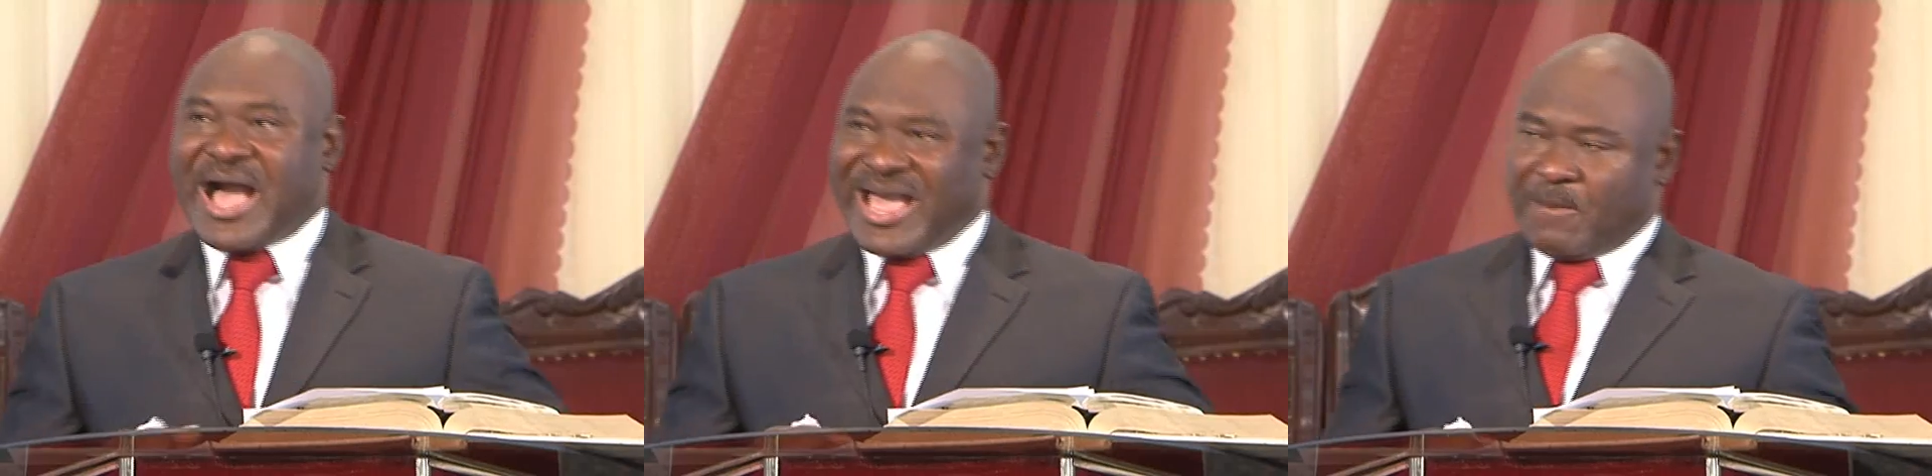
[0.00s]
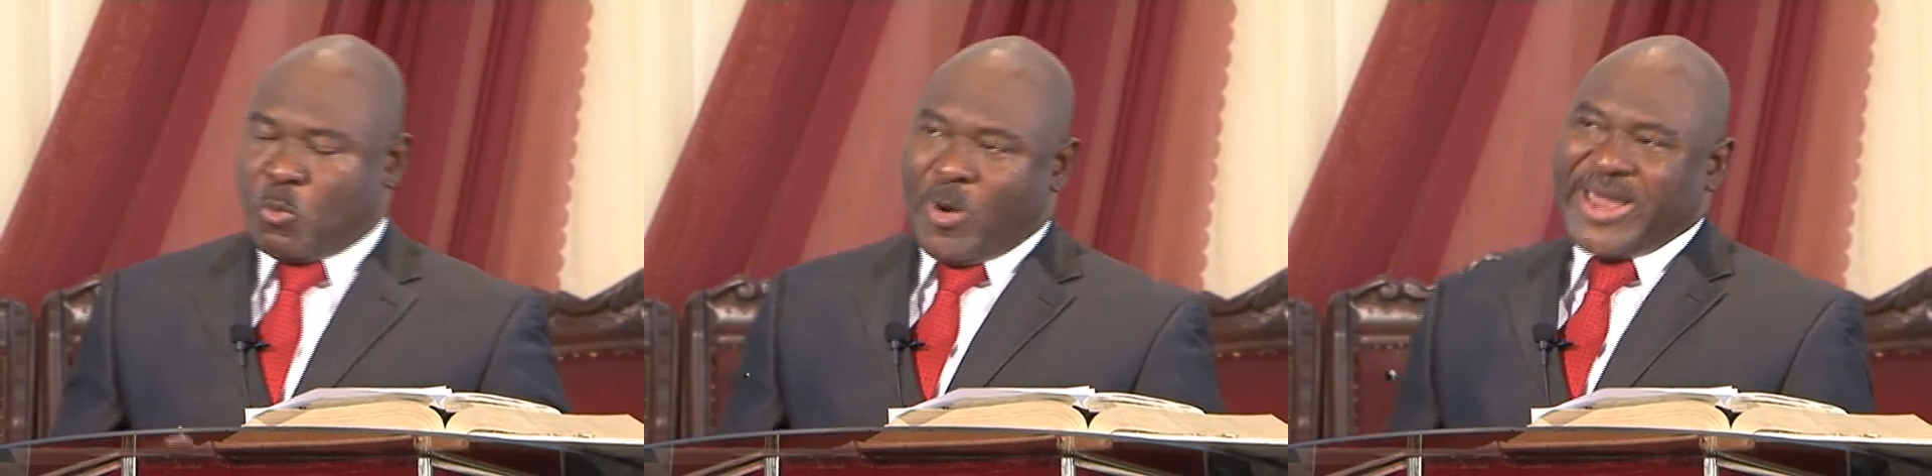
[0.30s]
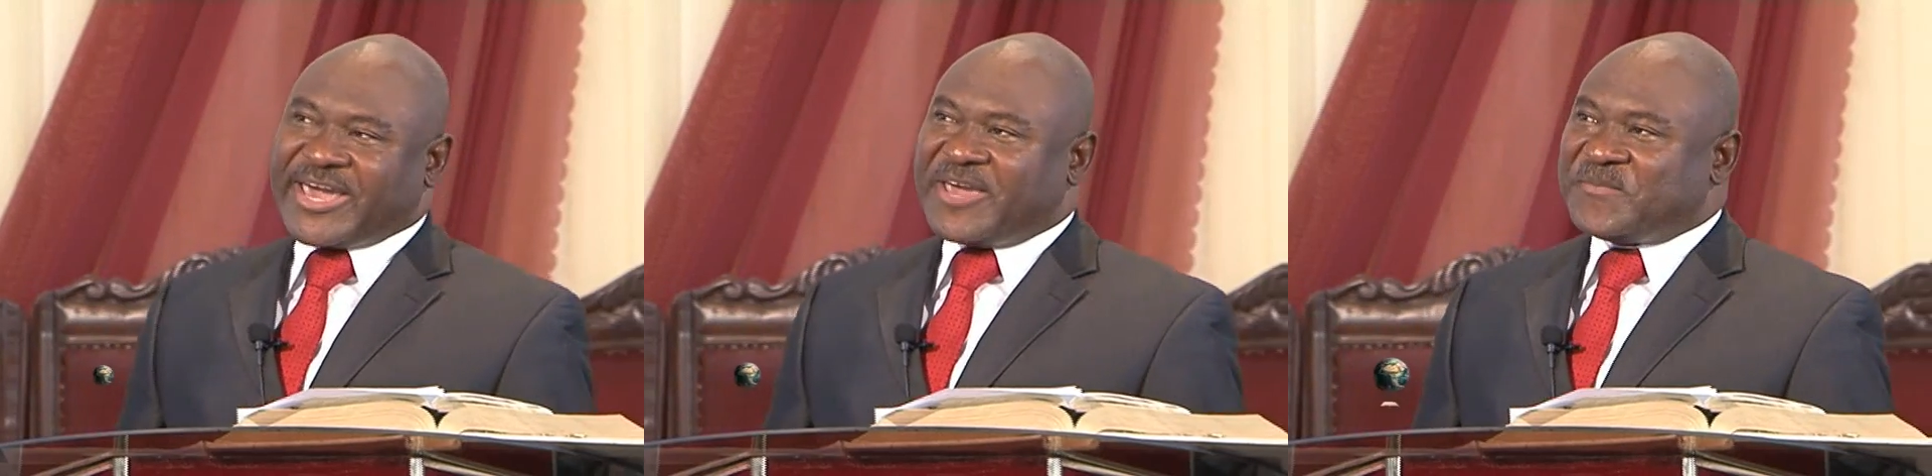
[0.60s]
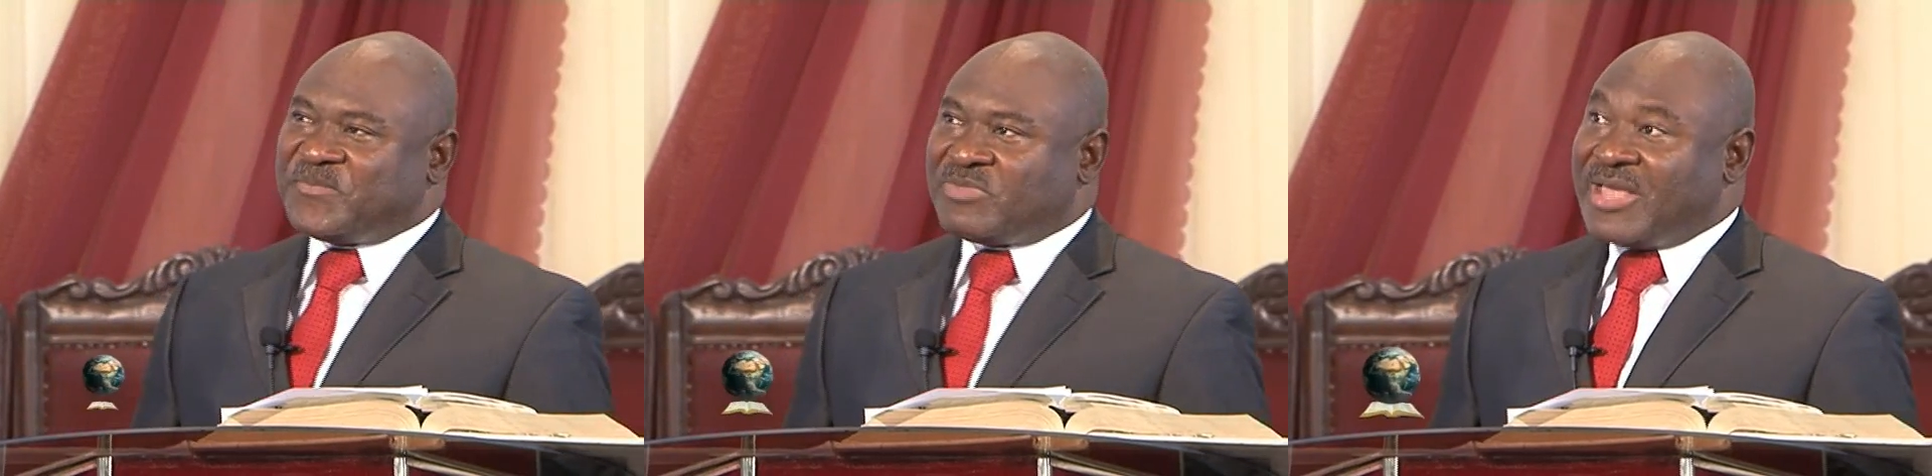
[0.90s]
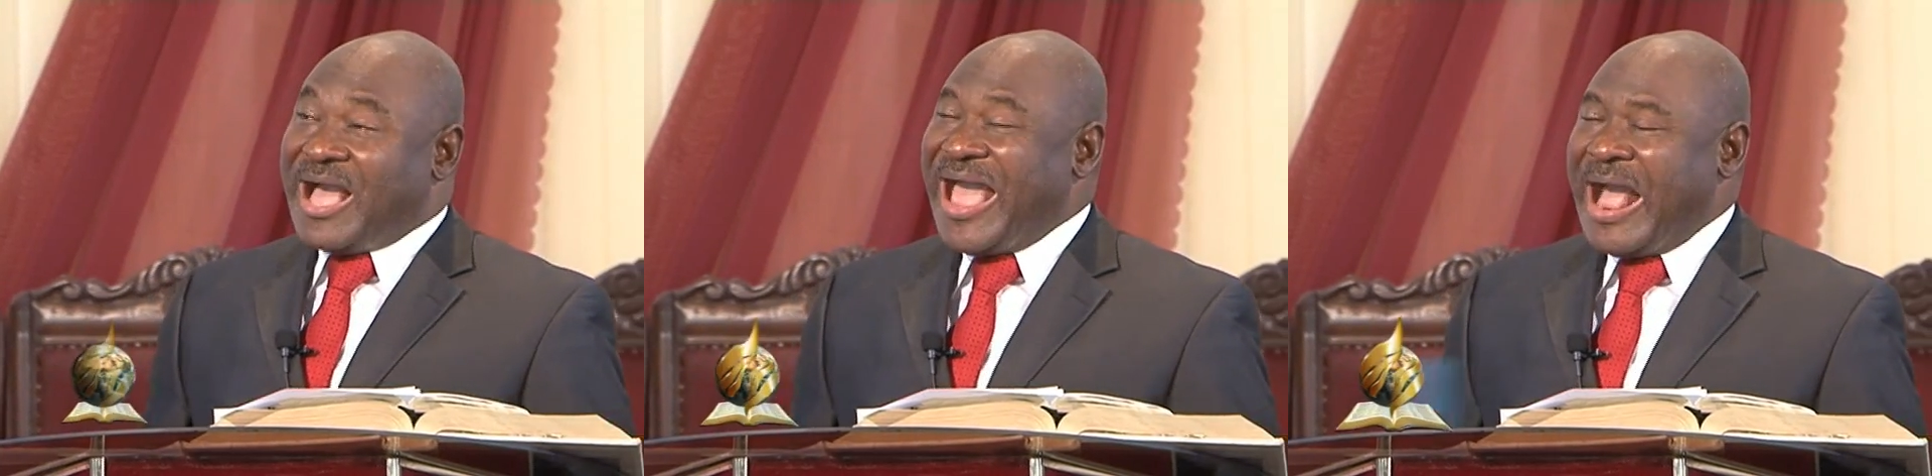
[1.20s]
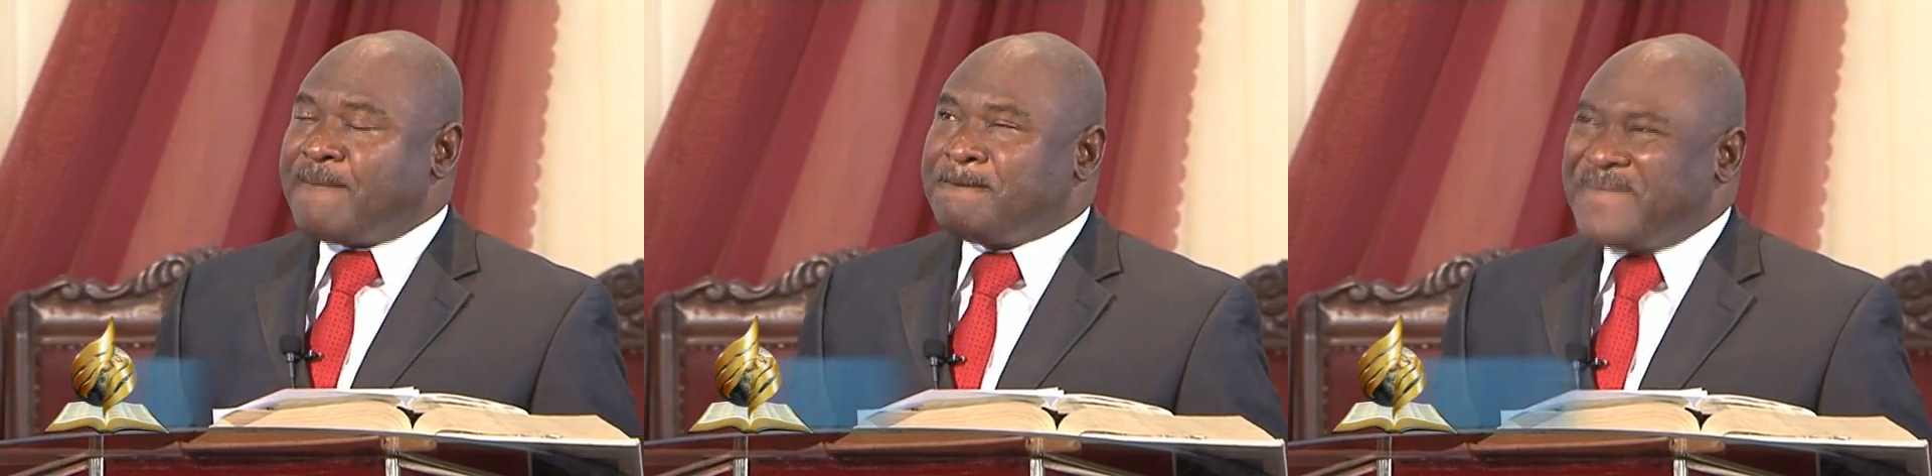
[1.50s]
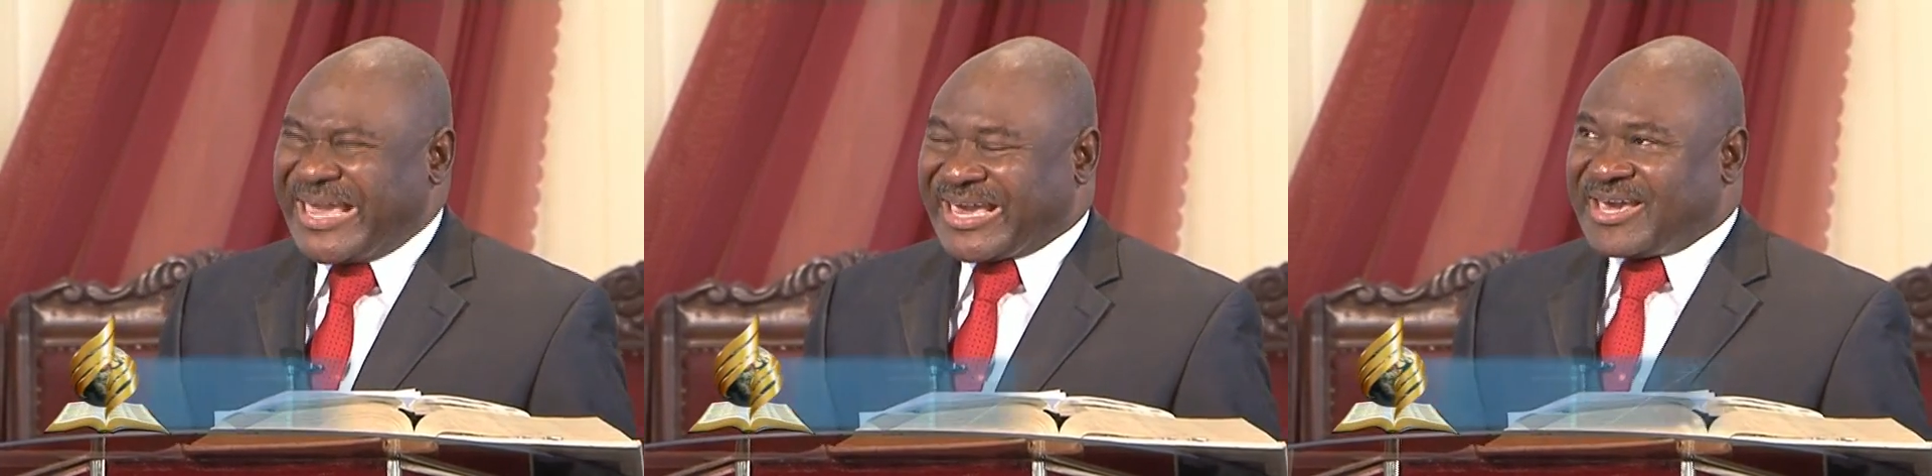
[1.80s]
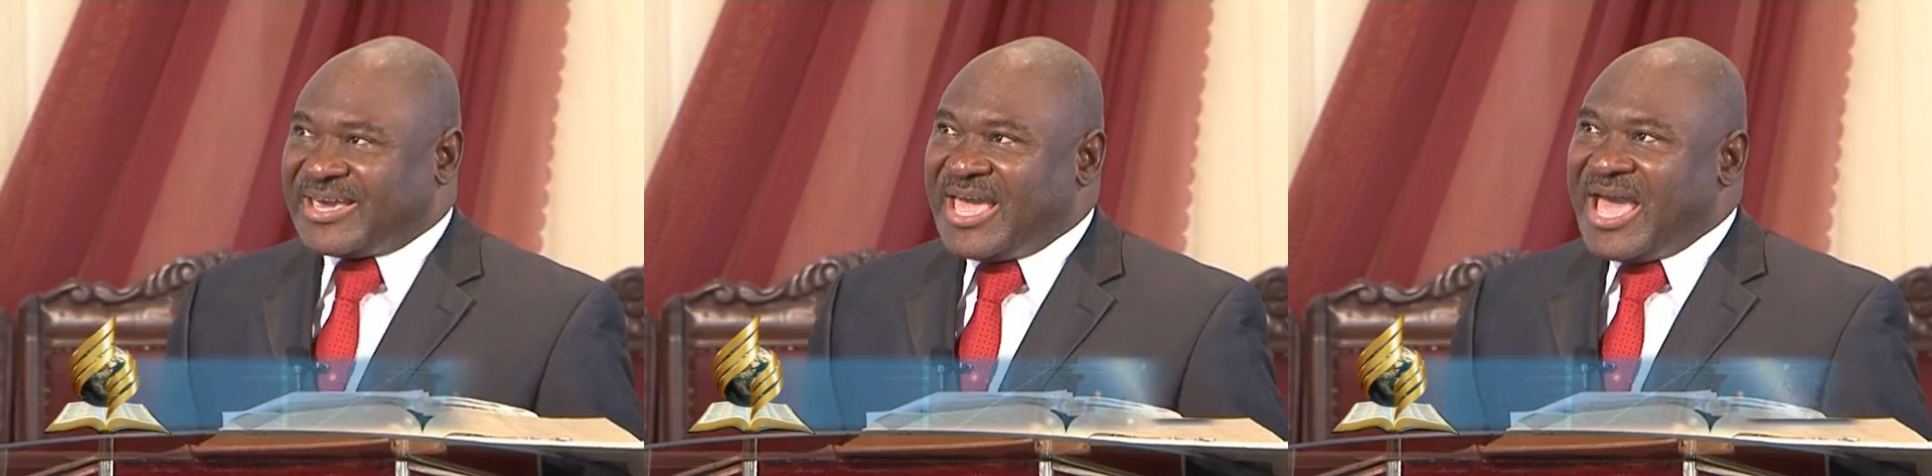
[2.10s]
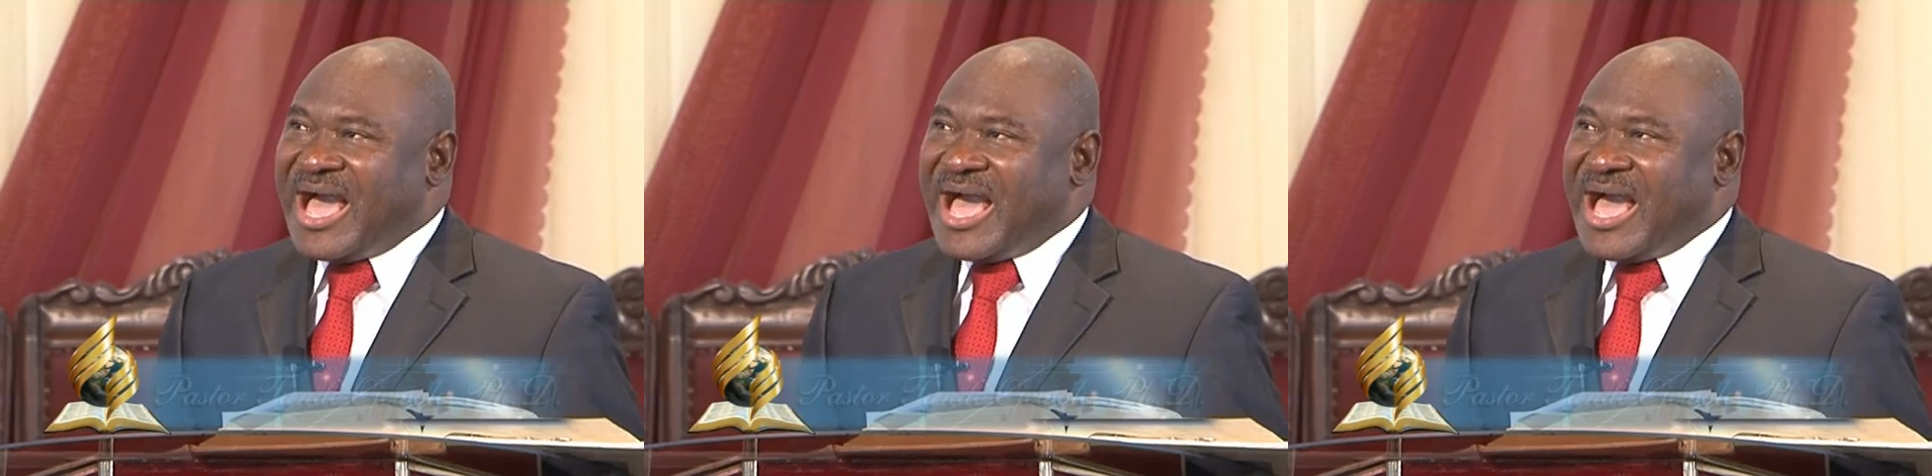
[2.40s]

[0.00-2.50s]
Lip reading: I am weak, I am meek,